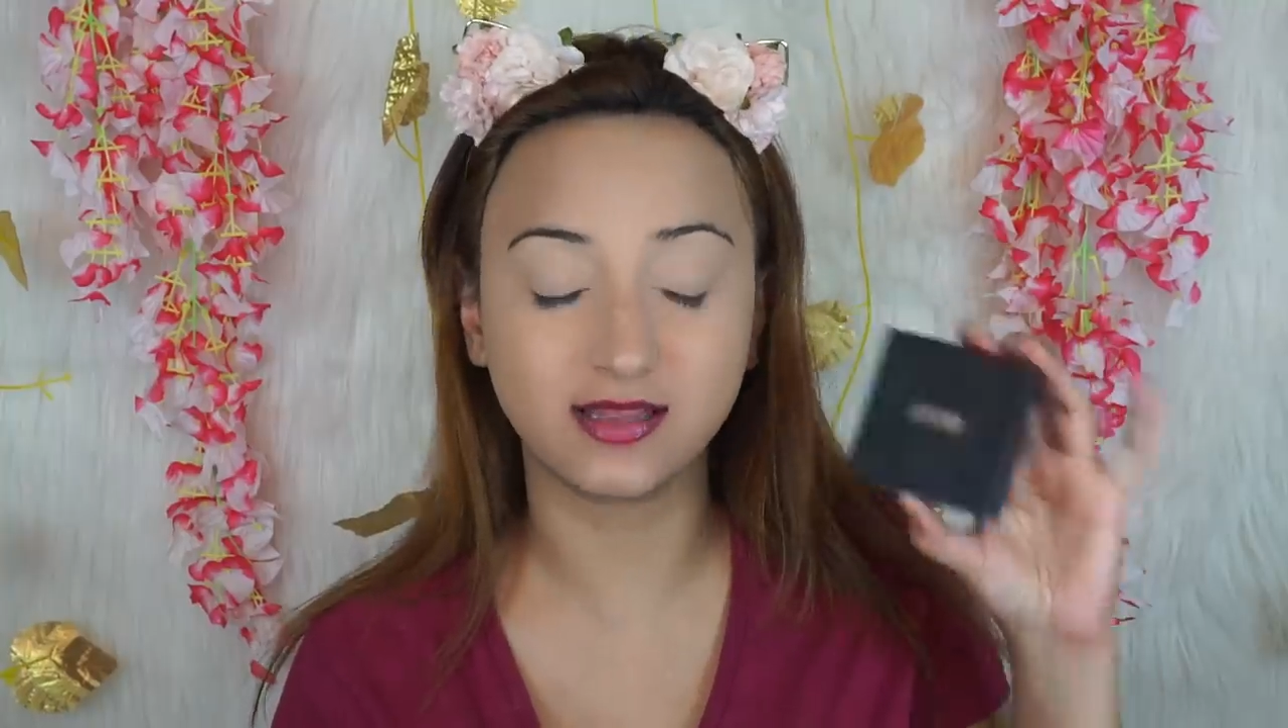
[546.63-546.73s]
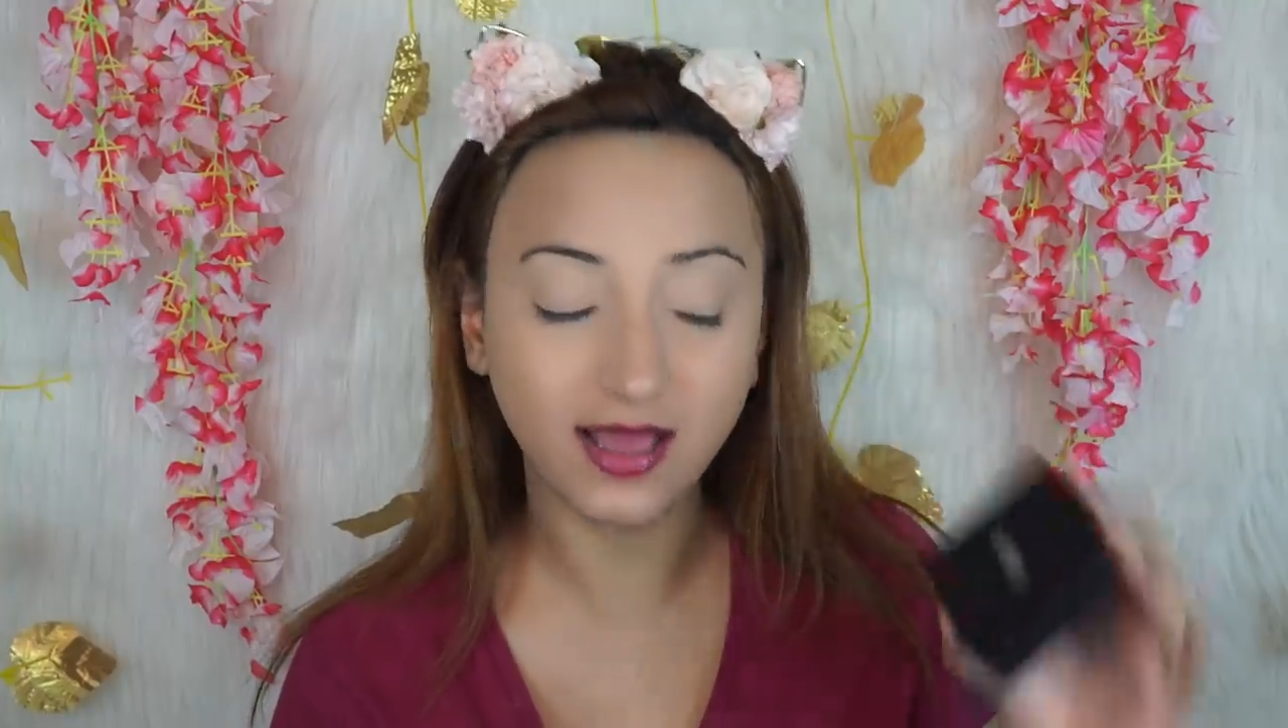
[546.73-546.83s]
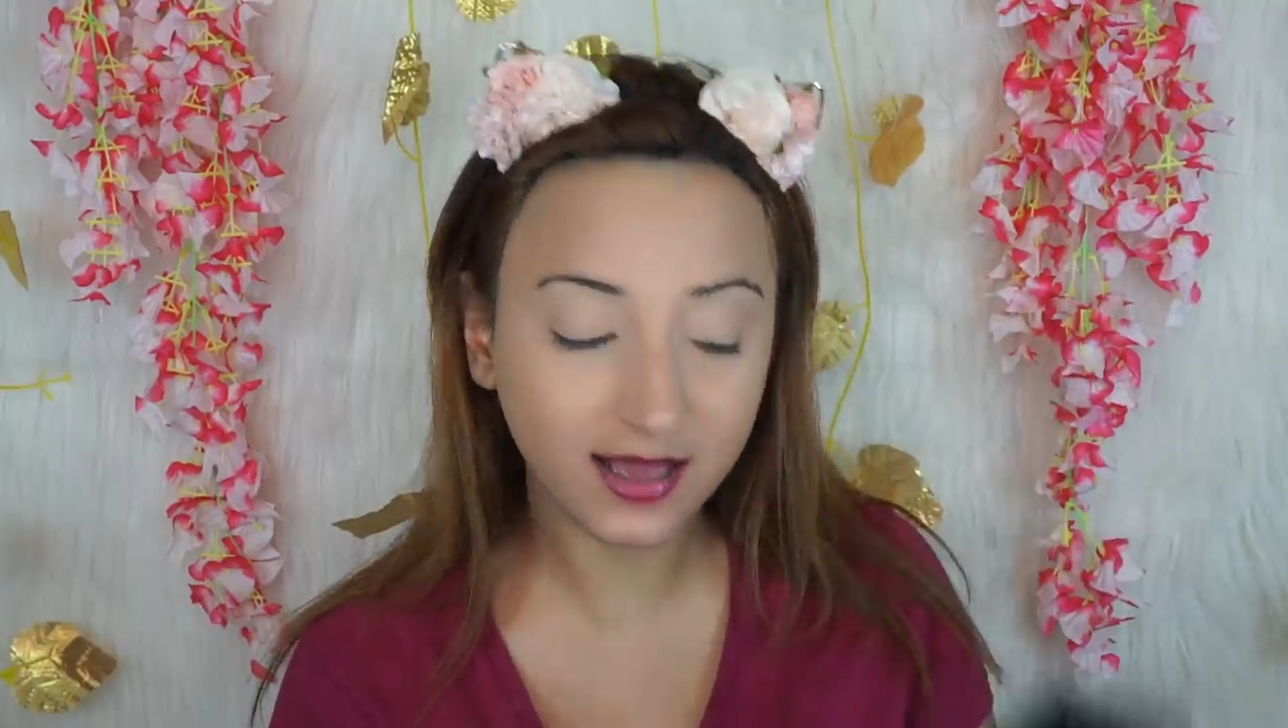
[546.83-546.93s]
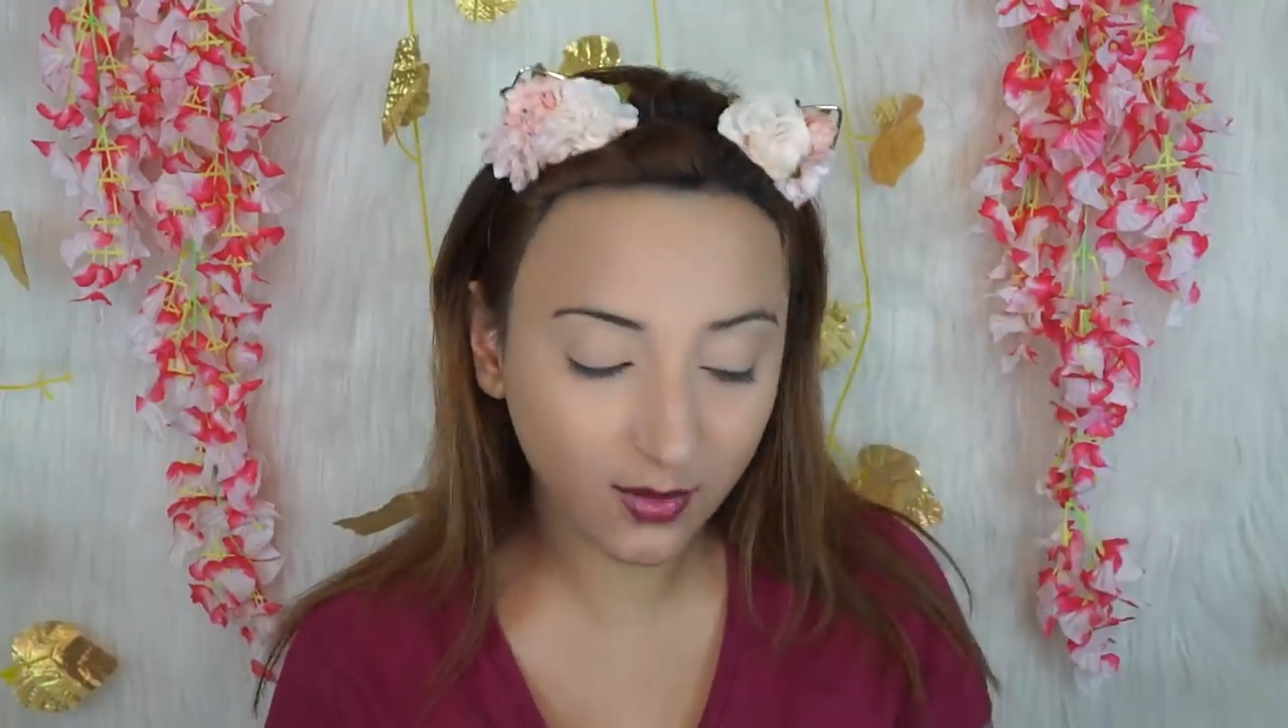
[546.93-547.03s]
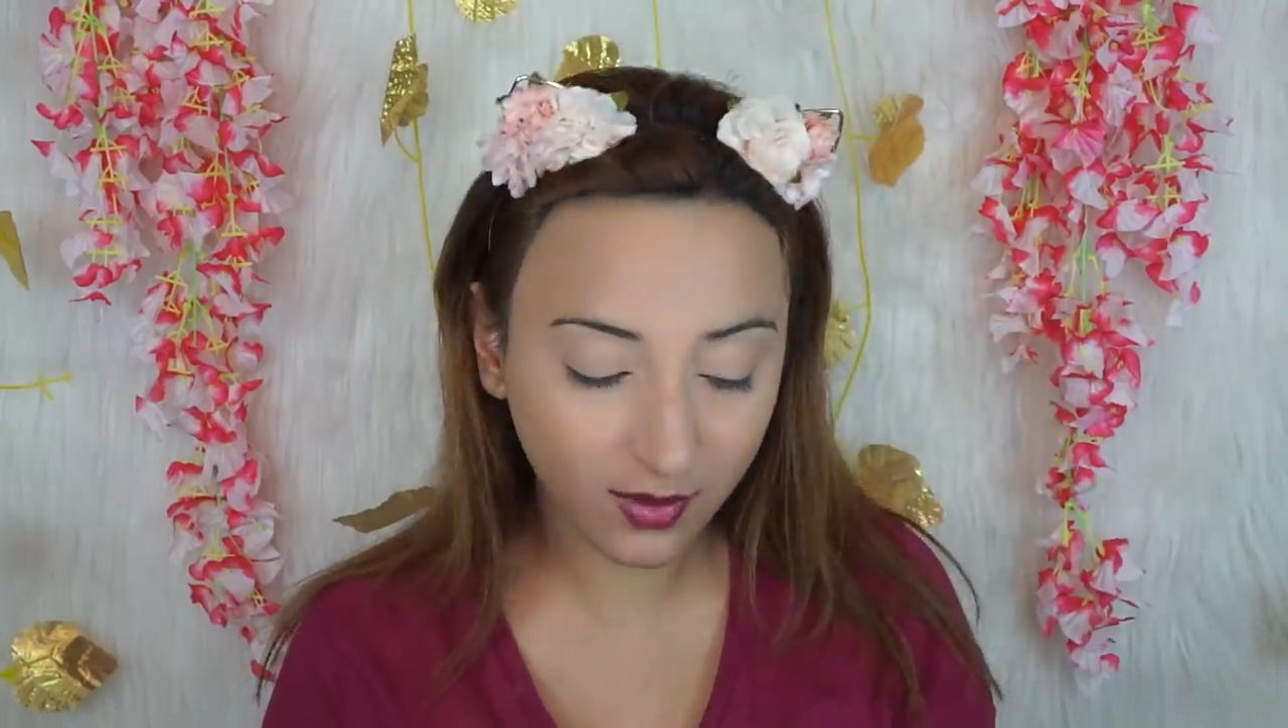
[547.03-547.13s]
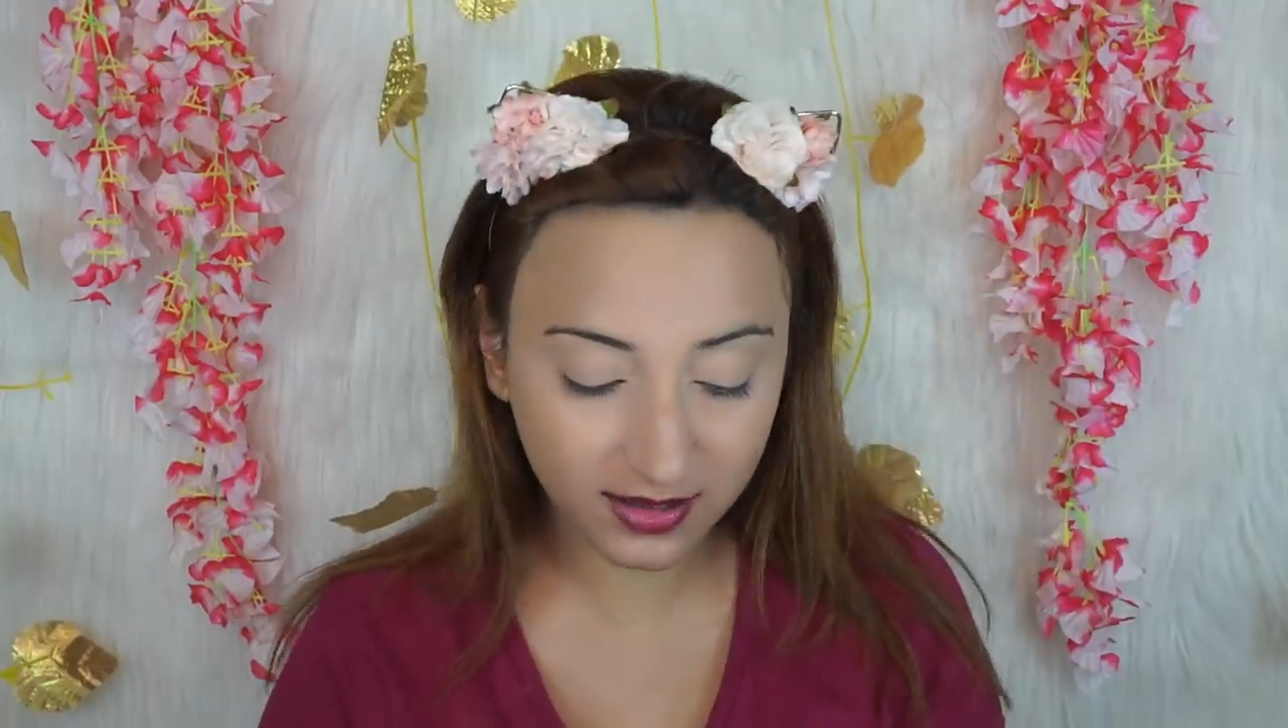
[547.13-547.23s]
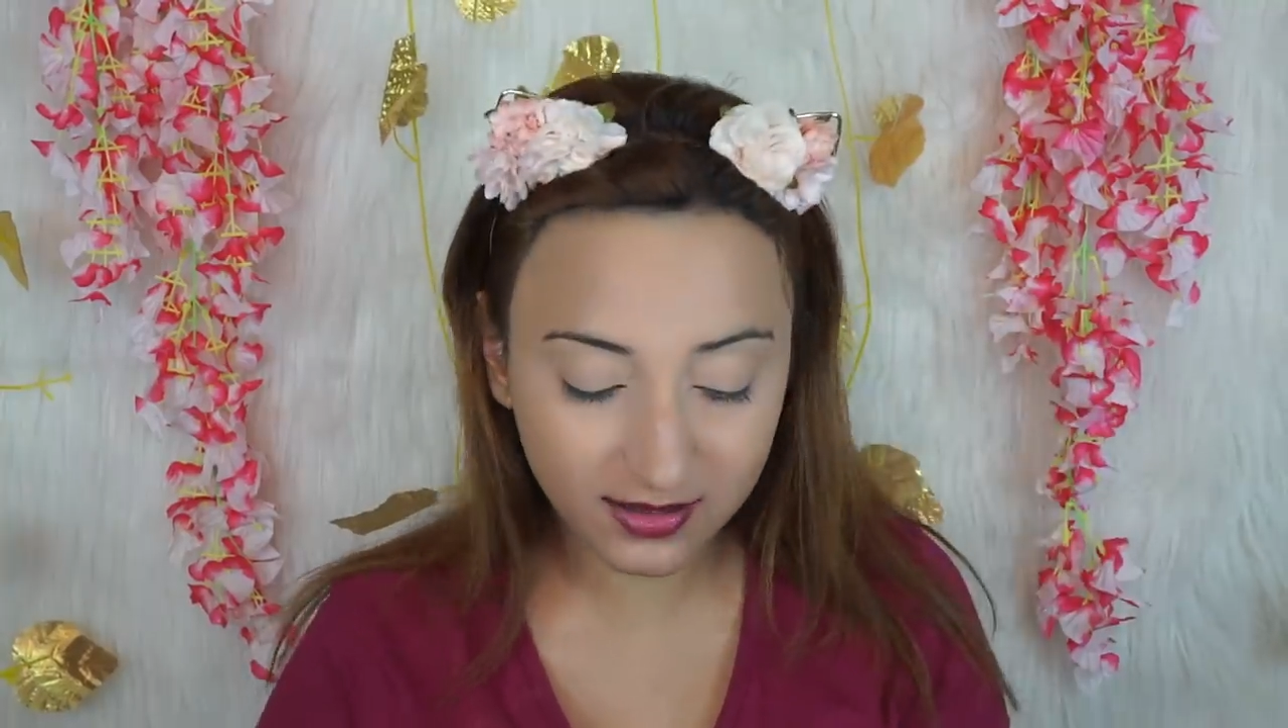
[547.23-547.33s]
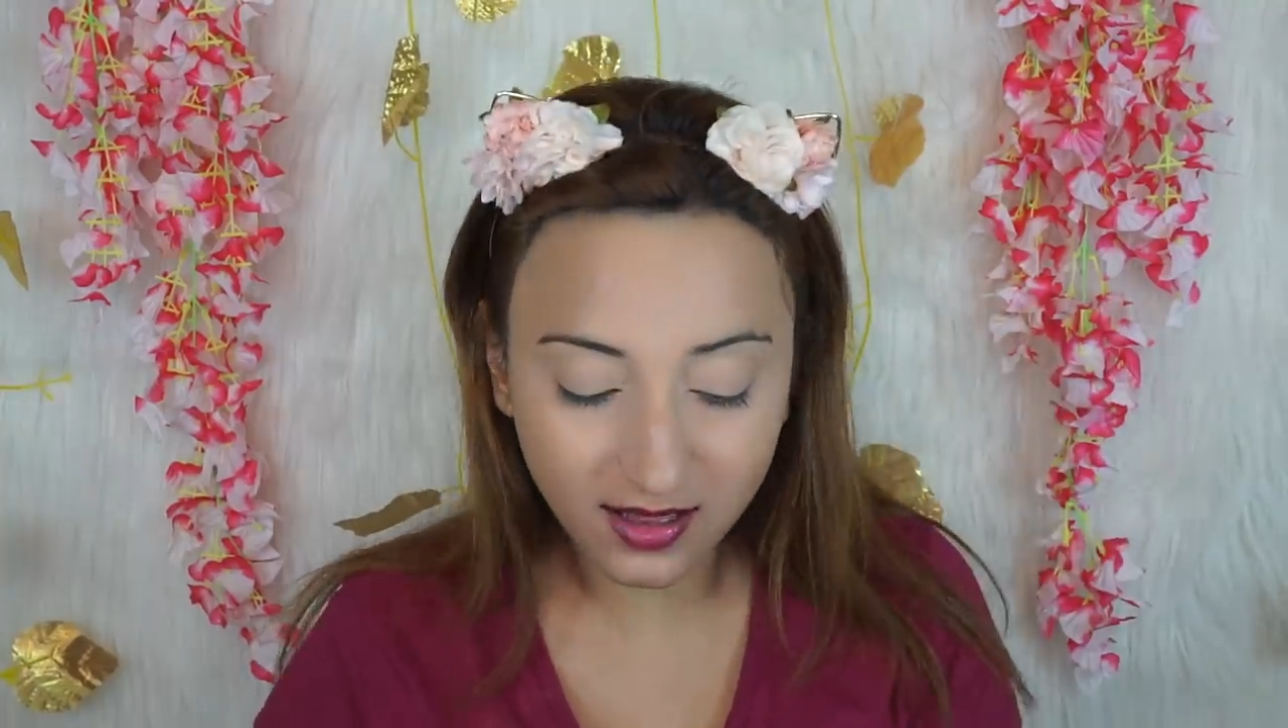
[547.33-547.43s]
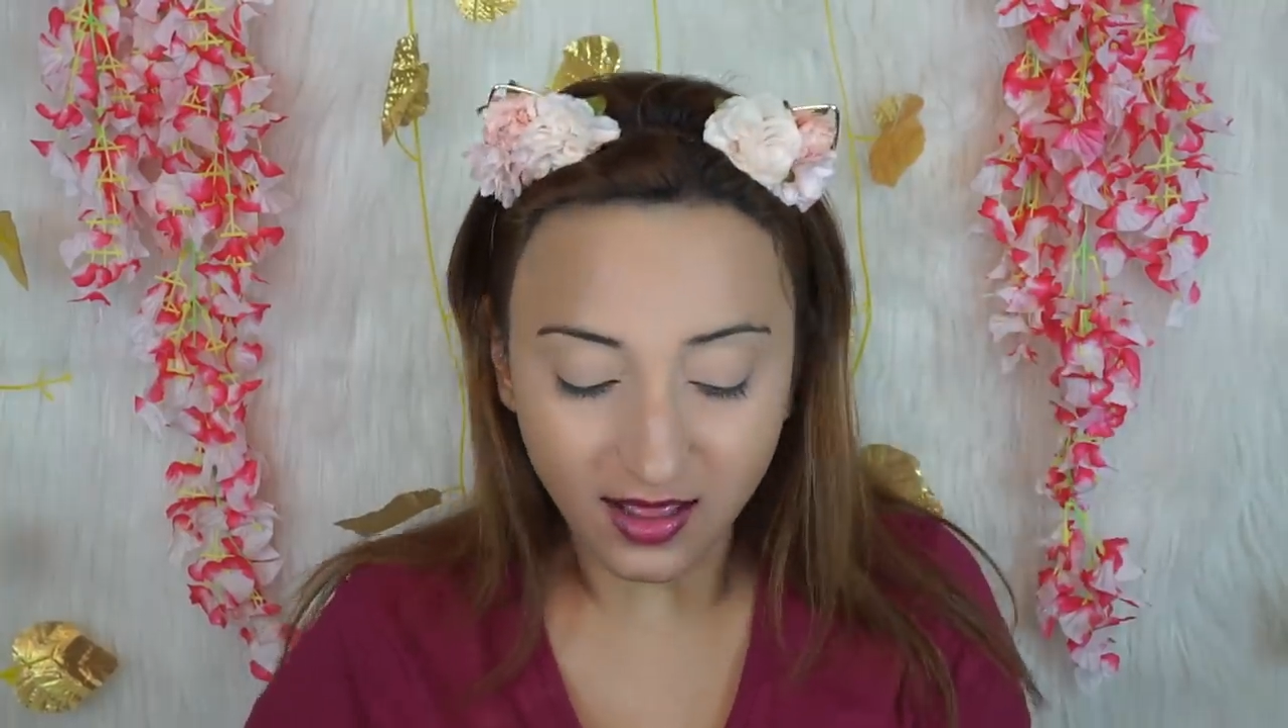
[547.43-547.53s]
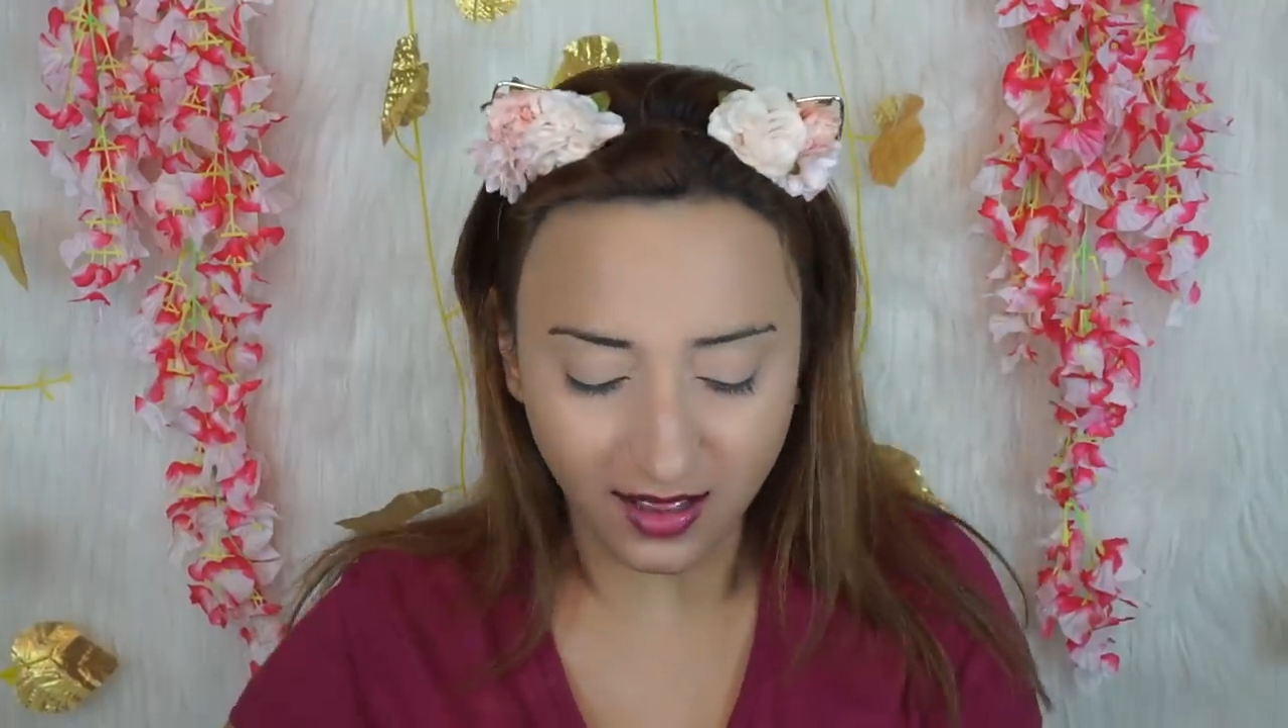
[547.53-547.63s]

Nykaa one.